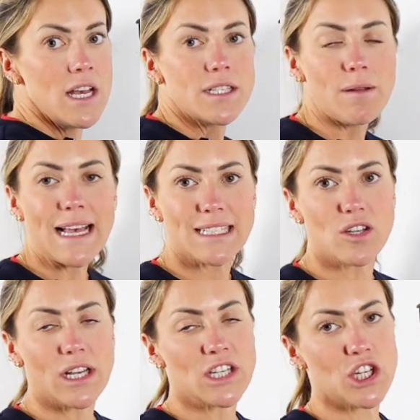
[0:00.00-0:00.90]
so let's
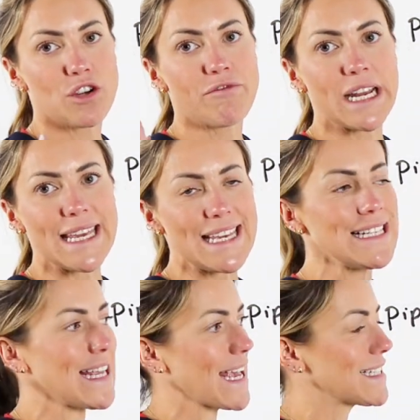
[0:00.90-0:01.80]
look at two really
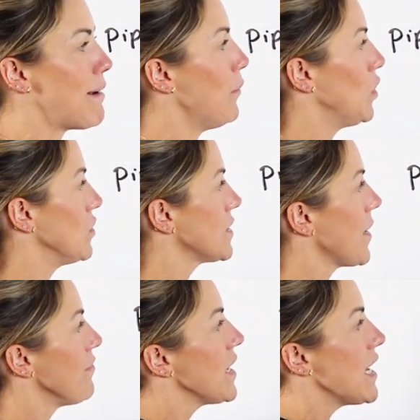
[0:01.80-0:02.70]
easy examples.
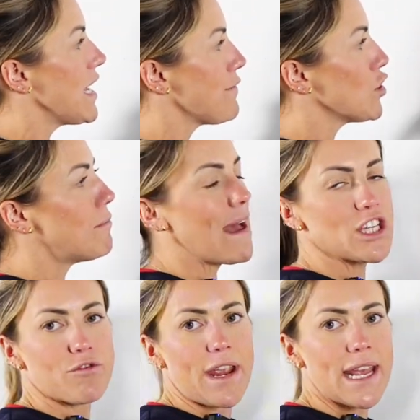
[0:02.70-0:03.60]
If you're
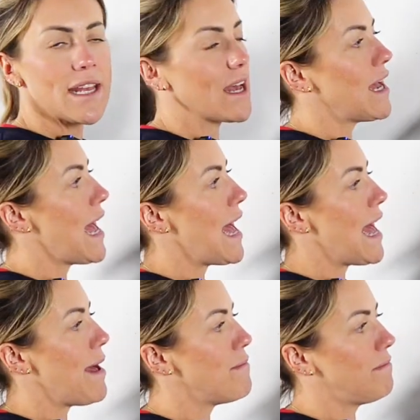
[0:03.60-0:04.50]
measuring
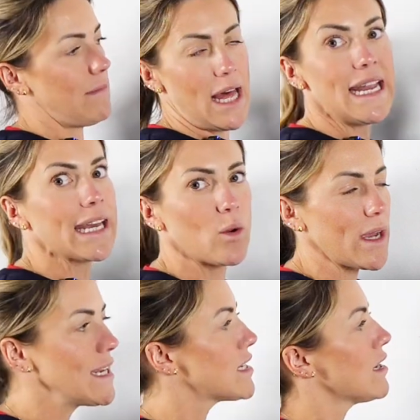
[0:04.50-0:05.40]
a
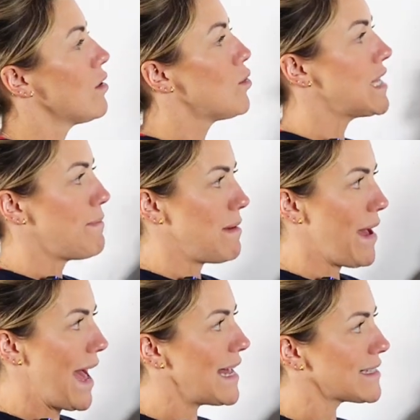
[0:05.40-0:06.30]
liquid with a
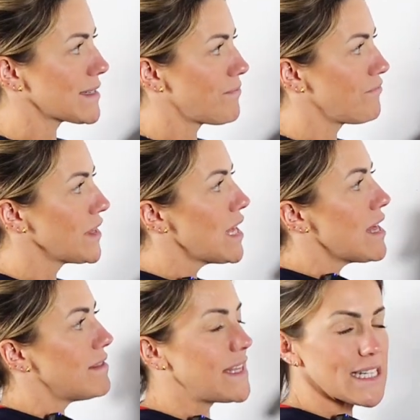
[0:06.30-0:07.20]
pipette,
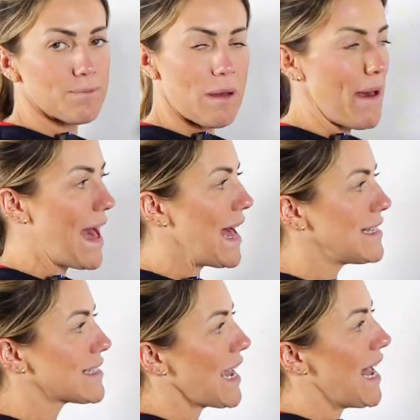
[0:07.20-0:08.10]
this
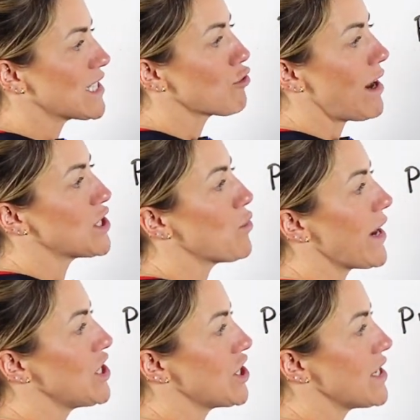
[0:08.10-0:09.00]
pipette has
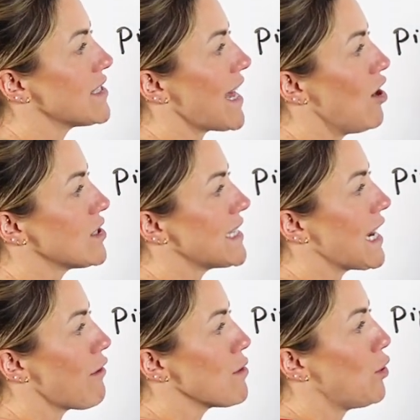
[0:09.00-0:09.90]
graduations that are
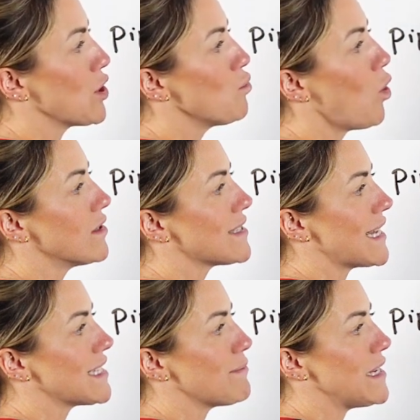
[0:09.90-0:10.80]
0.1
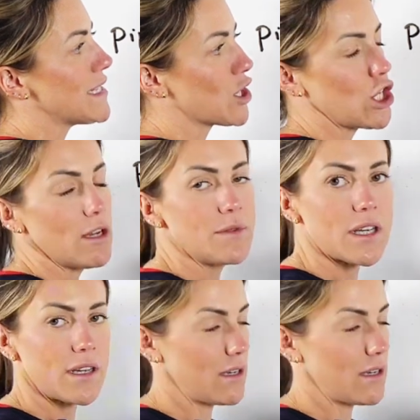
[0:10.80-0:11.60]
centimeter cubed